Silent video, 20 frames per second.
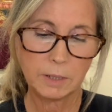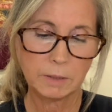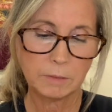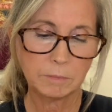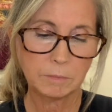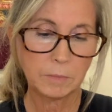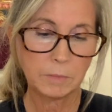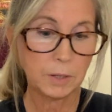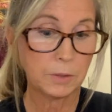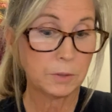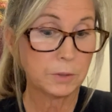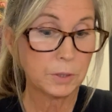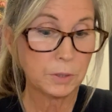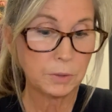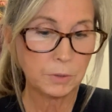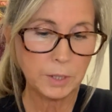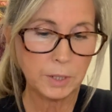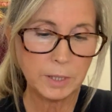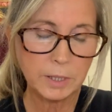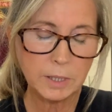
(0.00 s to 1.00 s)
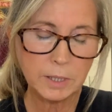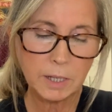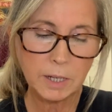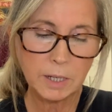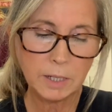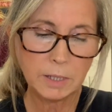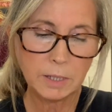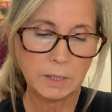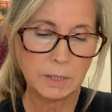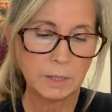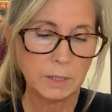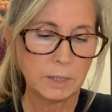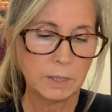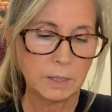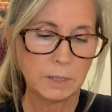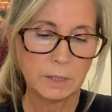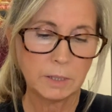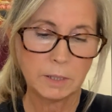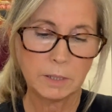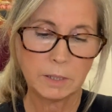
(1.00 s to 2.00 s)
Mother Teresa.
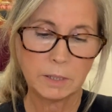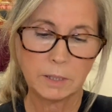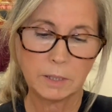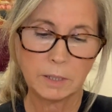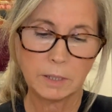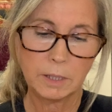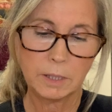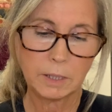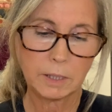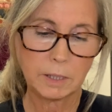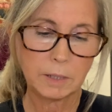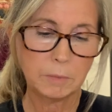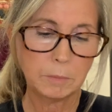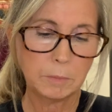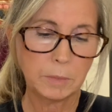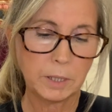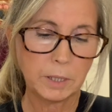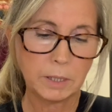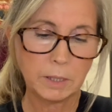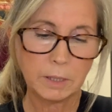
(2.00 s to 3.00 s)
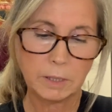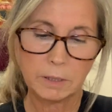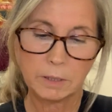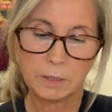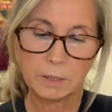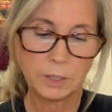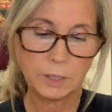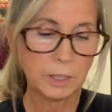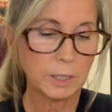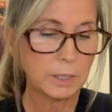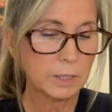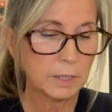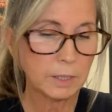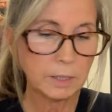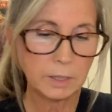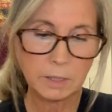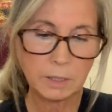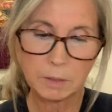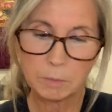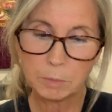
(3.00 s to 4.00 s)
It can be
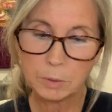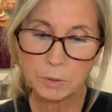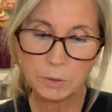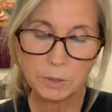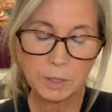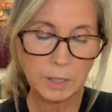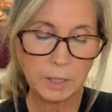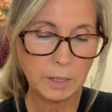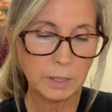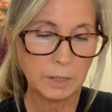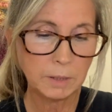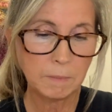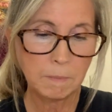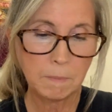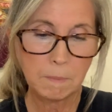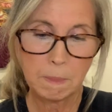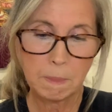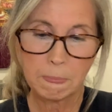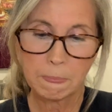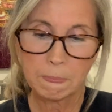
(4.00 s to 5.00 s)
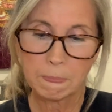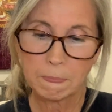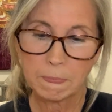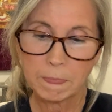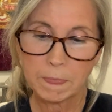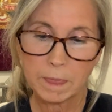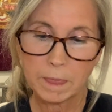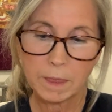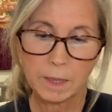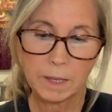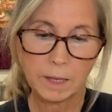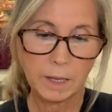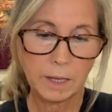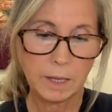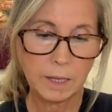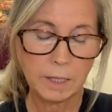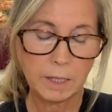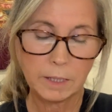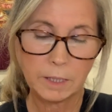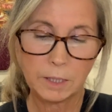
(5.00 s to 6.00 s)
Jesus, the Buddha.
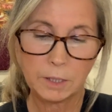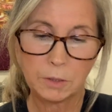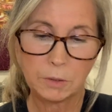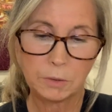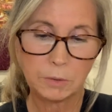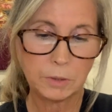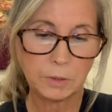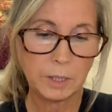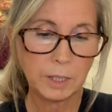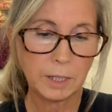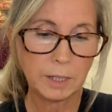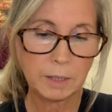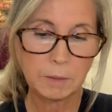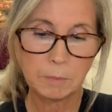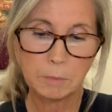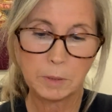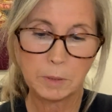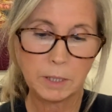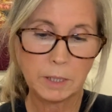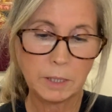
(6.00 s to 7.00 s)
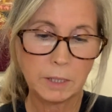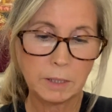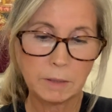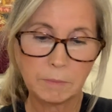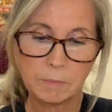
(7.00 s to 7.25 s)
It can be